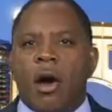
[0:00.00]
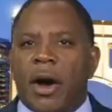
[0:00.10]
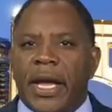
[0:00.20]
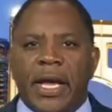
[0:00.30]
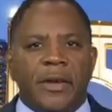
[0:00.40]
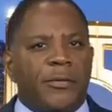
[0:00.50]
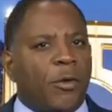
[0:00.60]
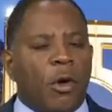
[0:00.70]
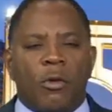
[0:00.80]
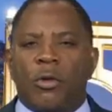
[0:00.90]
are in
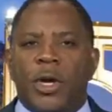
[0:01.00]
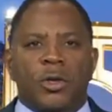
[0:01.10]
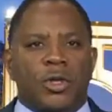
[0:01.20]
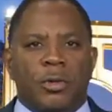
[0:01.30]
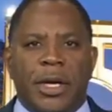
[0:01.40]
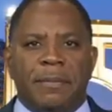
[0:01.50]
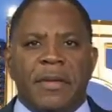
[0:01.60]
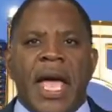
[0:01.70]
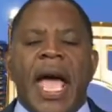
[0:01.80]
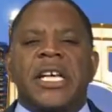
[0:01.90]
for a real treat.
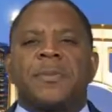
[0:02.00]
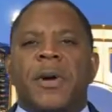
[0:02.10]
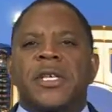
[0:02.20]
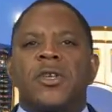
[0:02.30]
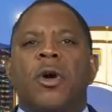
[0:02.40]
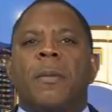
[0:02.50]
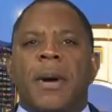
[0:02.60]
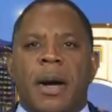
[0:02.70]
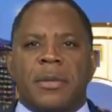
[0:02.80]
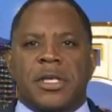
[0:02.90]
As President
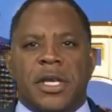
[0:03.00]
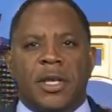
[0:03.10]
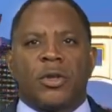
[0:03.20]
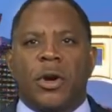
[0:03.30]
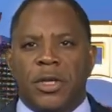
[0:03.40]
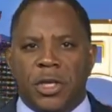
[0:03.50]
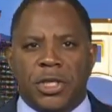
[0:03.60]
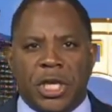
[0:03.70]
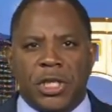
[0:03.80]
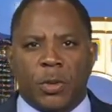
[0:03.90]
Obama said during the
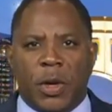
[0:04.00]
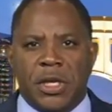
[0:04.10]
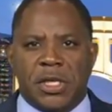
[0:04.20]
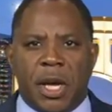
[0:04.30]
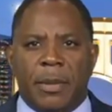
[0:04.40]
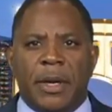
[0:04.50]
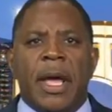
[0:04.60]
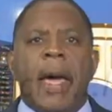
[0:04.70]
G20 summit,